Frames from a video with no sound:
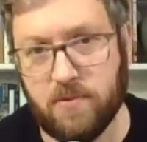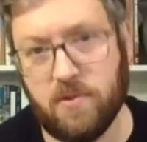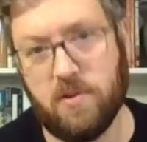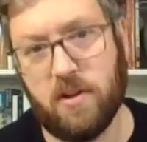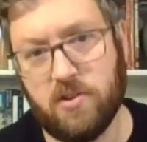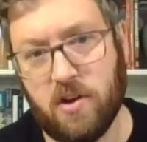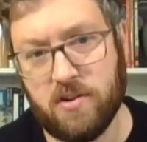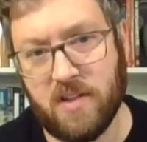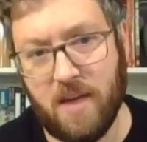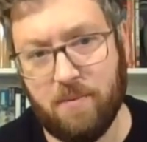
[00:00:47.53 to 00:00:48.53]
So they're going to
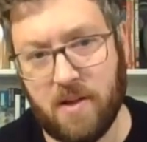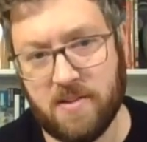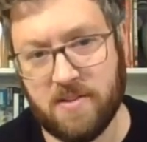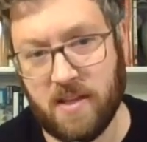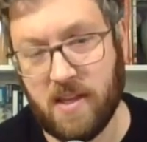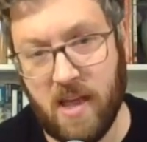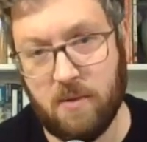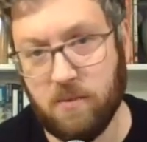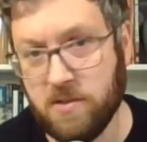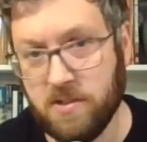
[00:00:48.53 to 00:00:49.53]
charge as high a price as they
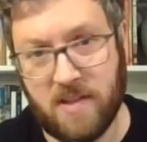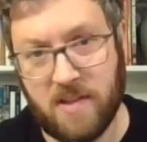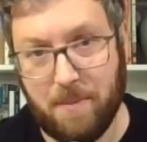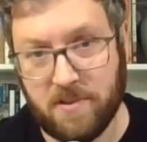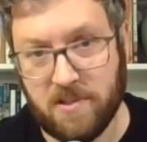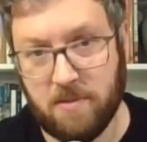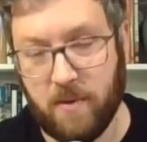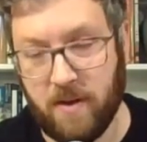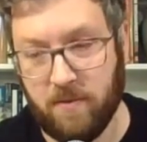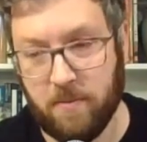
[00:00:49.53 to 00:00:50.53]
can, which just happens to be
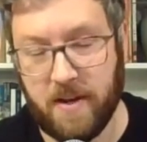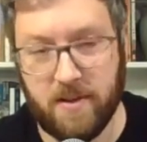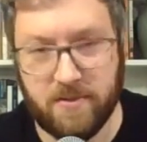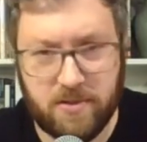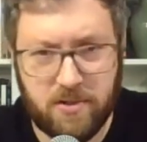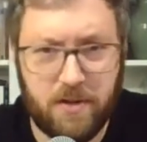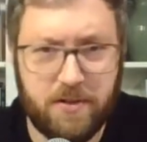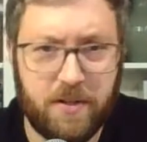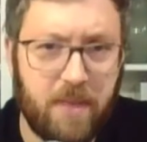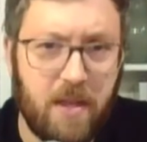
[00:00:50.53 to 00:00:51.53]
what everybody else is
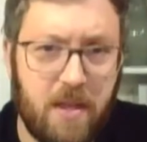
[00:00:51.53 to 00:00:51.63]
charging.